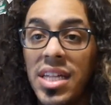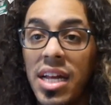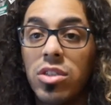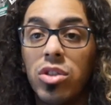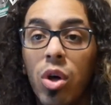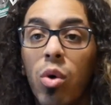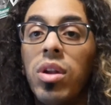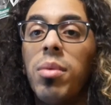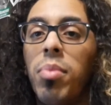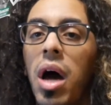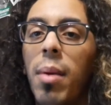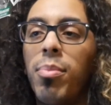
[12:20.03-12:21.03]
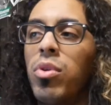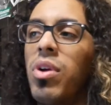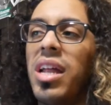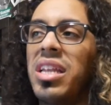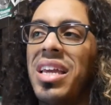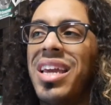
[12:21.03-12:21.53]
that's known and popular
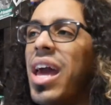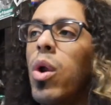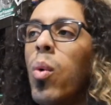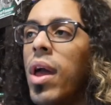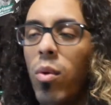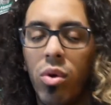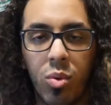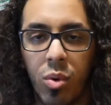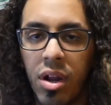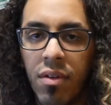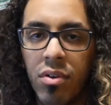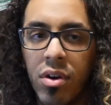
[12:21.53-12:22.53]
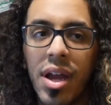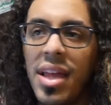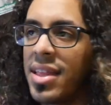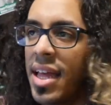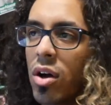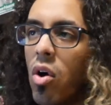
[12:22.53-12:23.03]
and get away with whatever
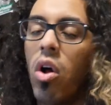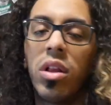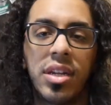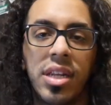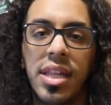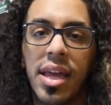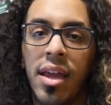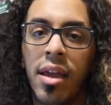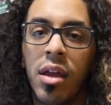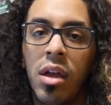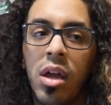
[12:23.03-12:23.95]
and then call it a day